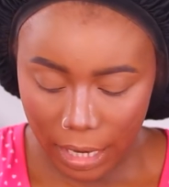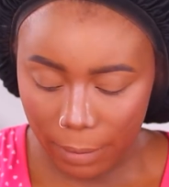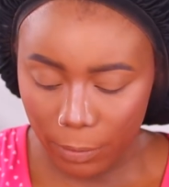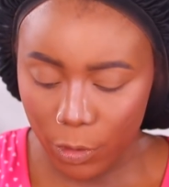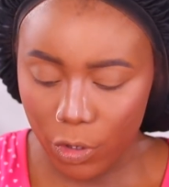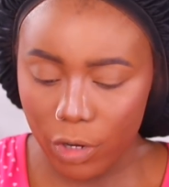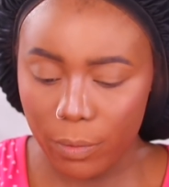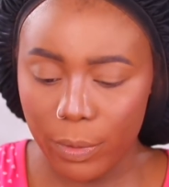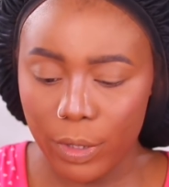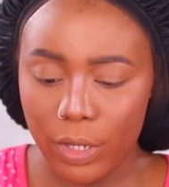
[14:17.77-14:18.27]
And I'm
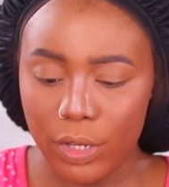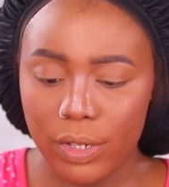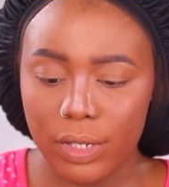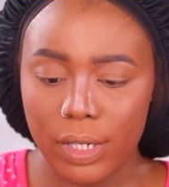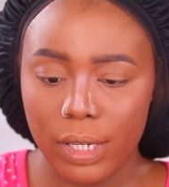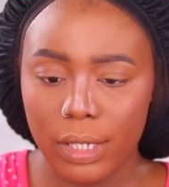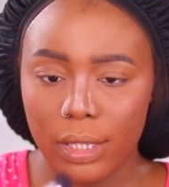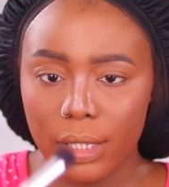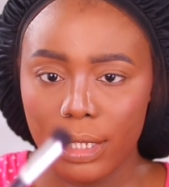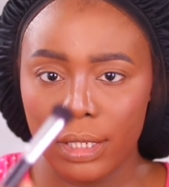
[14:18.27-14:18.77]
going to be be
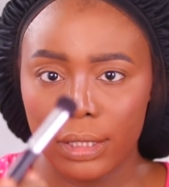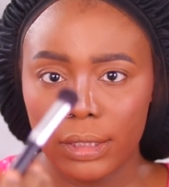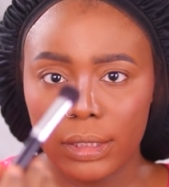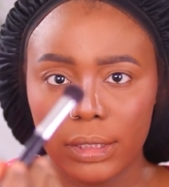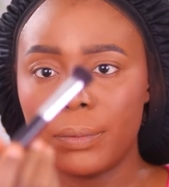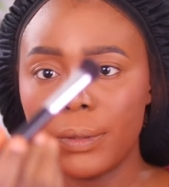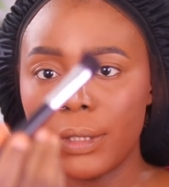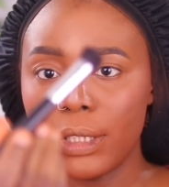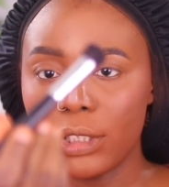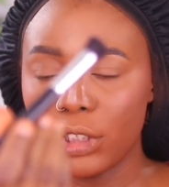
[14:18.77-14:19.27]
using
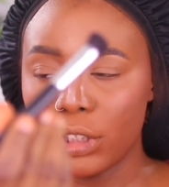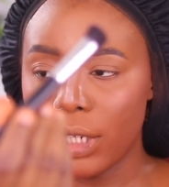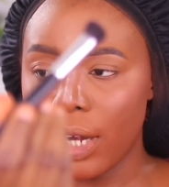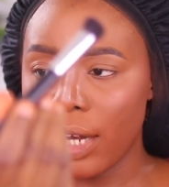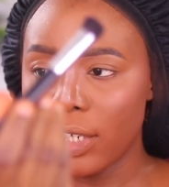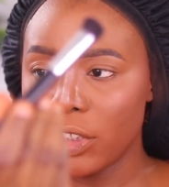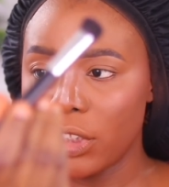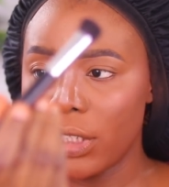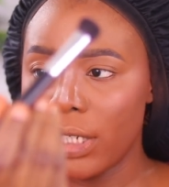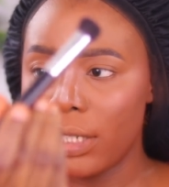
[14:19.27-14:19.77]
this brush that
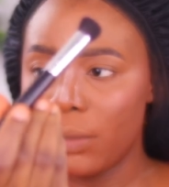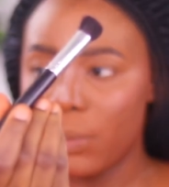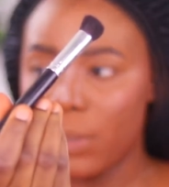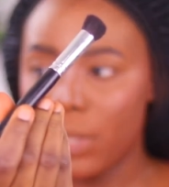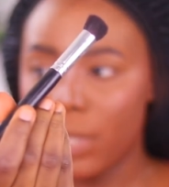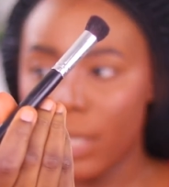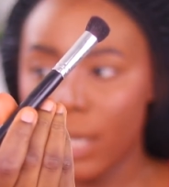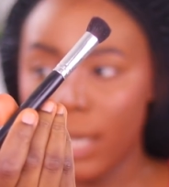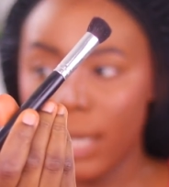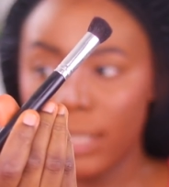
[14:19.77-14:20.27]
I shared
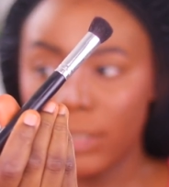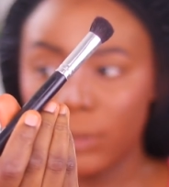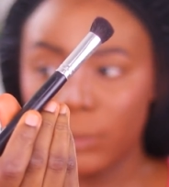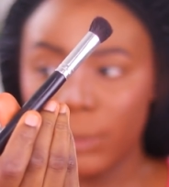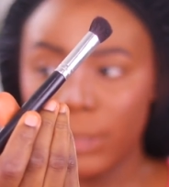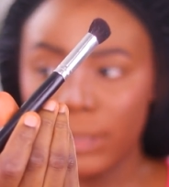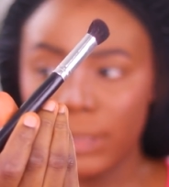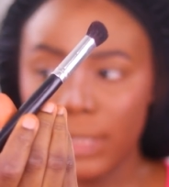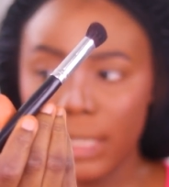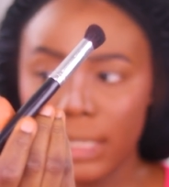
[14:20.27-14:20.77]
with you guys
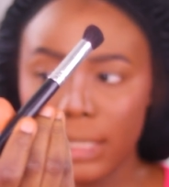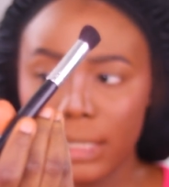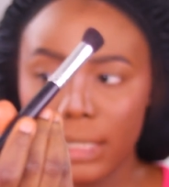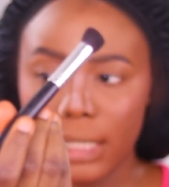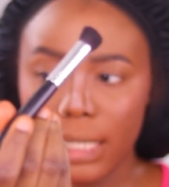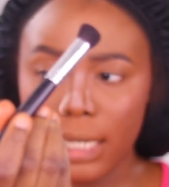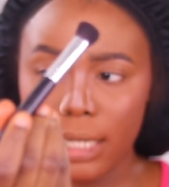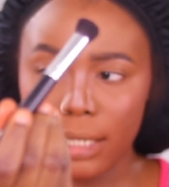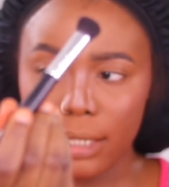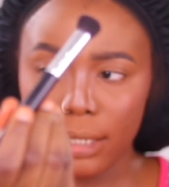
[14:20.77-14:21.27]

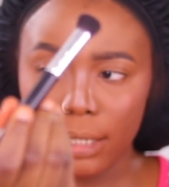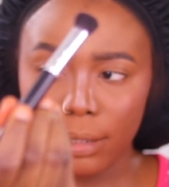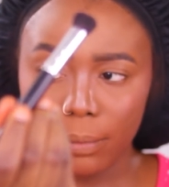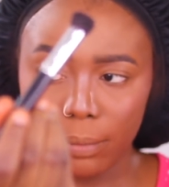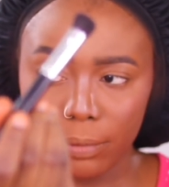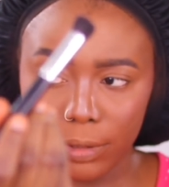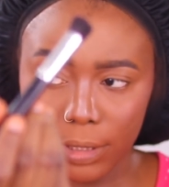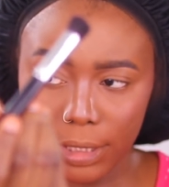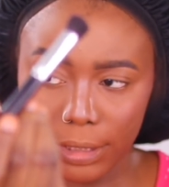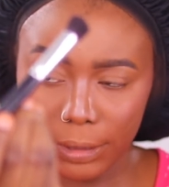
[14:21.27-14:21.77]
recently, the,
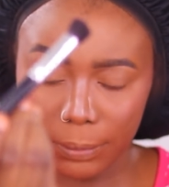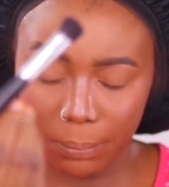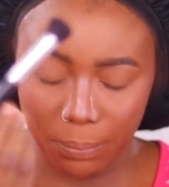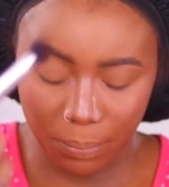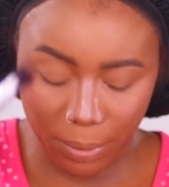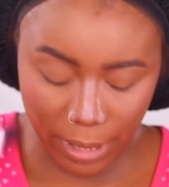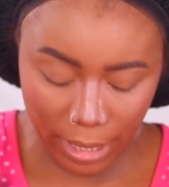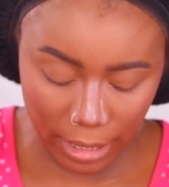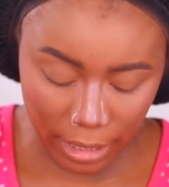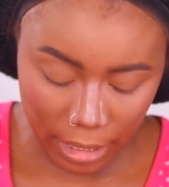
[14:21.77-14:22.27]
this
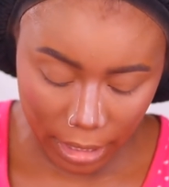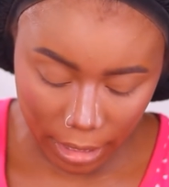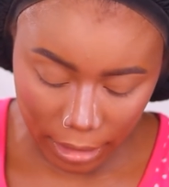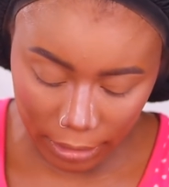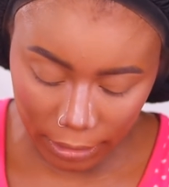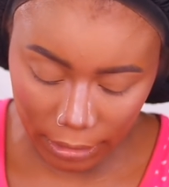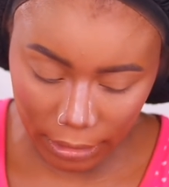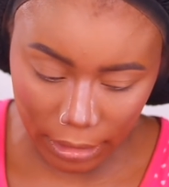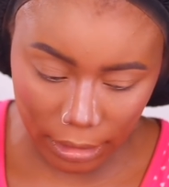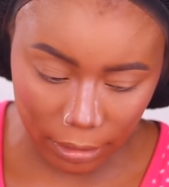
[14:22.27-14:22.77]
big
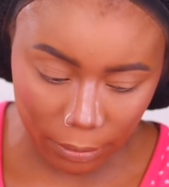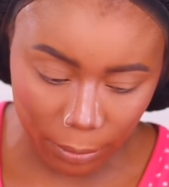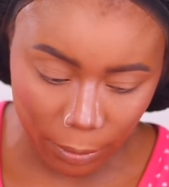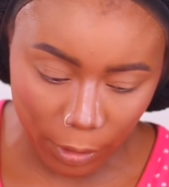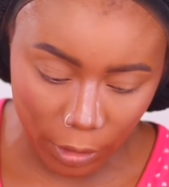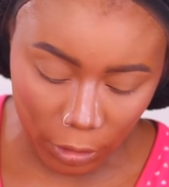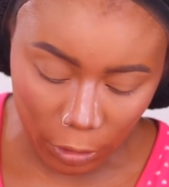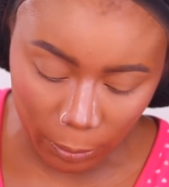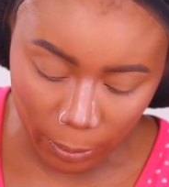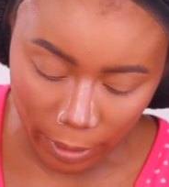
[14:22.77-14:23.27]
concealer
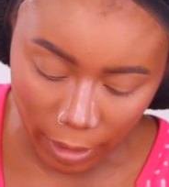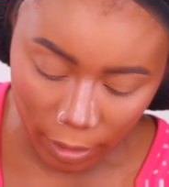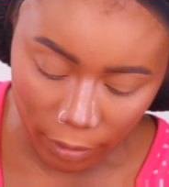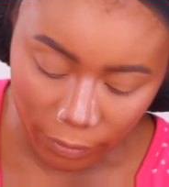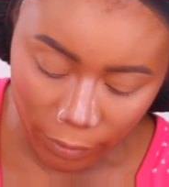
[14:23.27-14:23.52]
brush by